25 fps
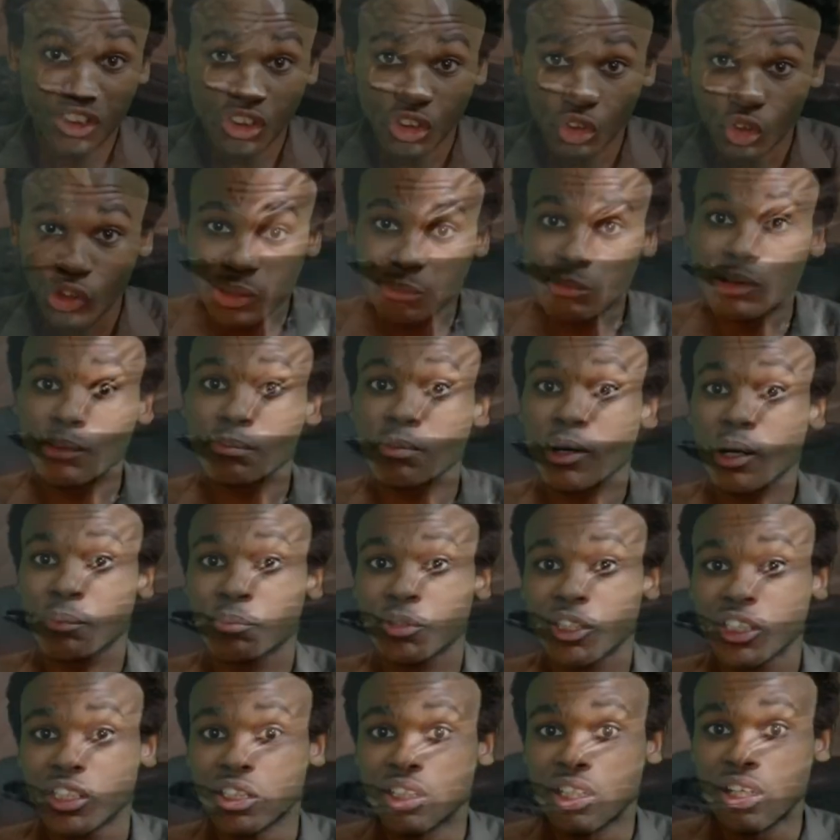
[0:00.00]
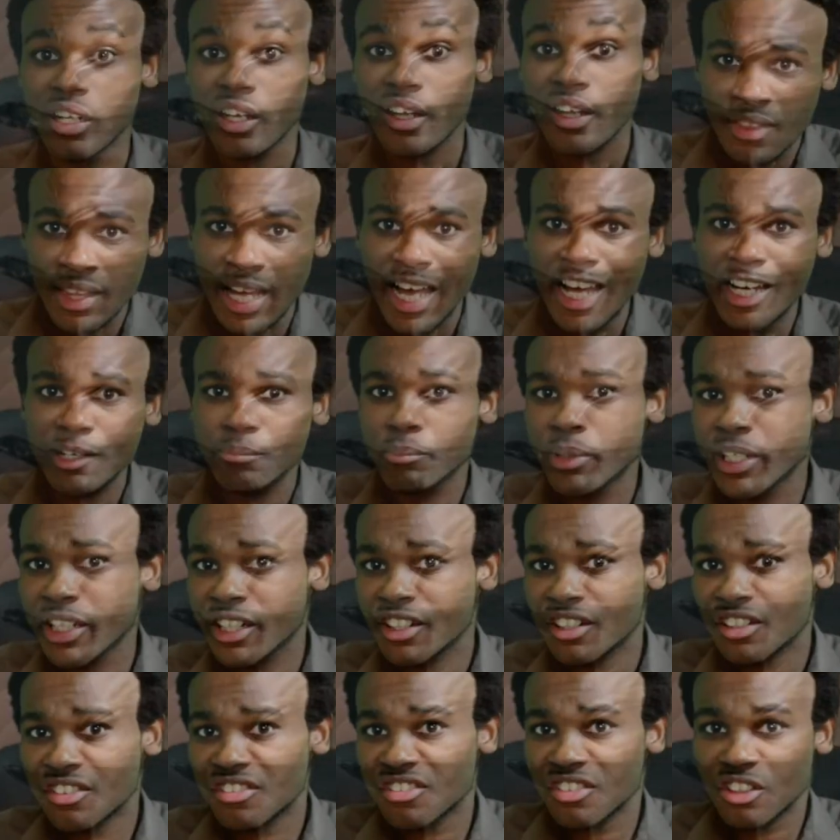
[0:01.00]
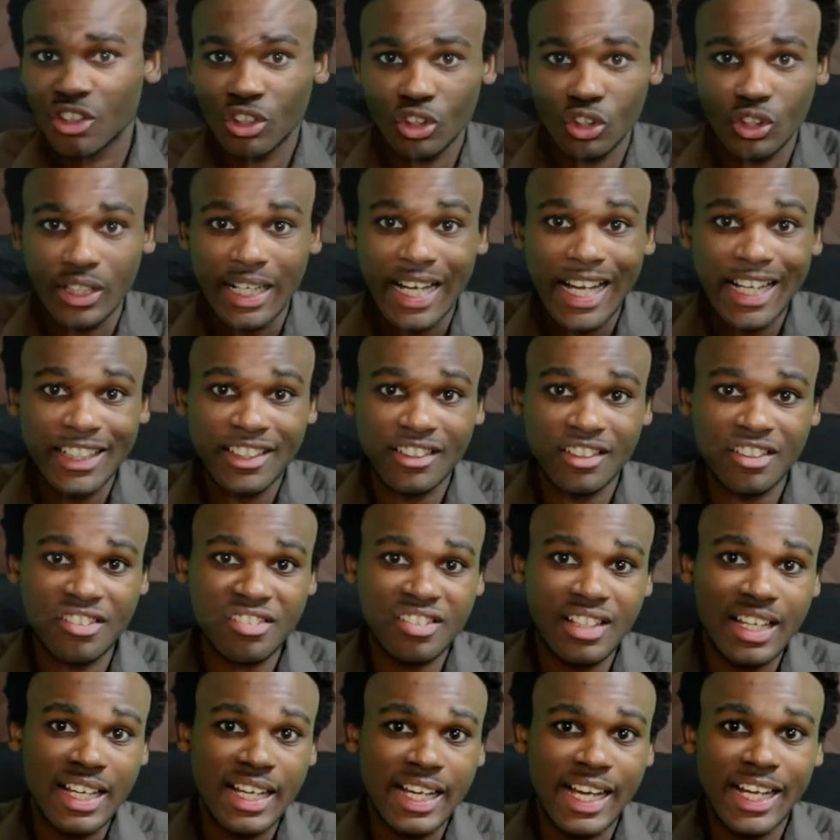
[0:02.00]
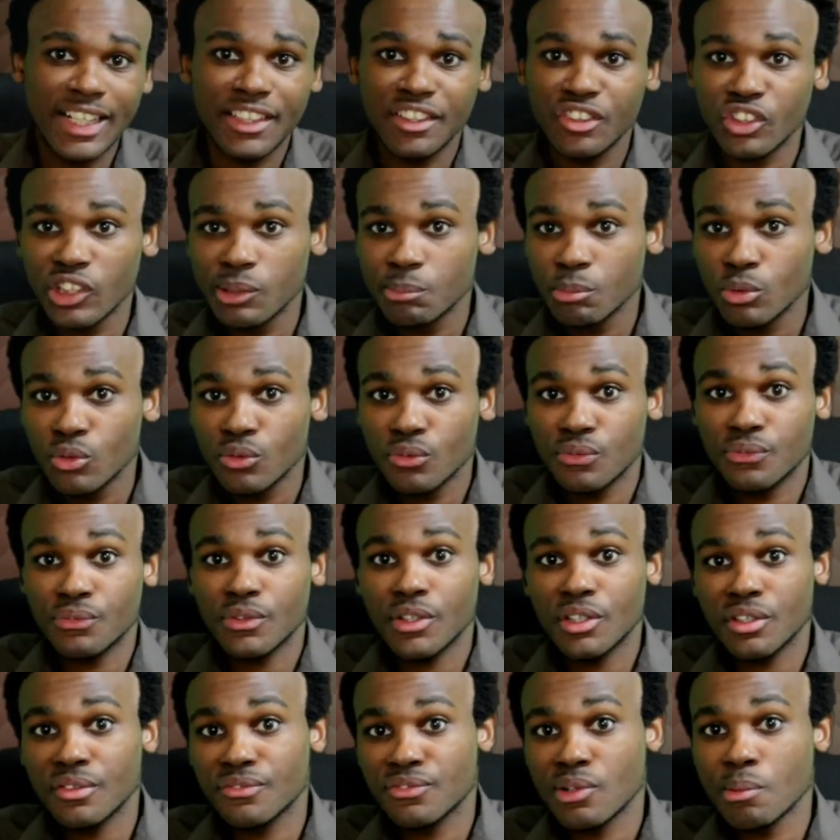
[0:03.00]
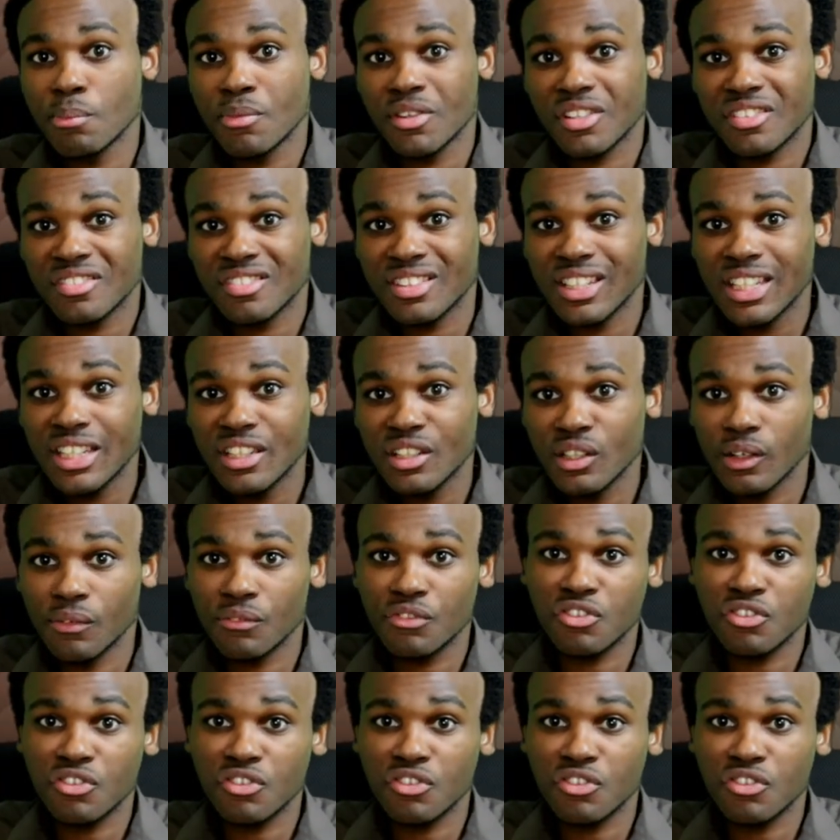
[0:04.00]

extremely popular. The hat makers or hatters had to remove fur from the skin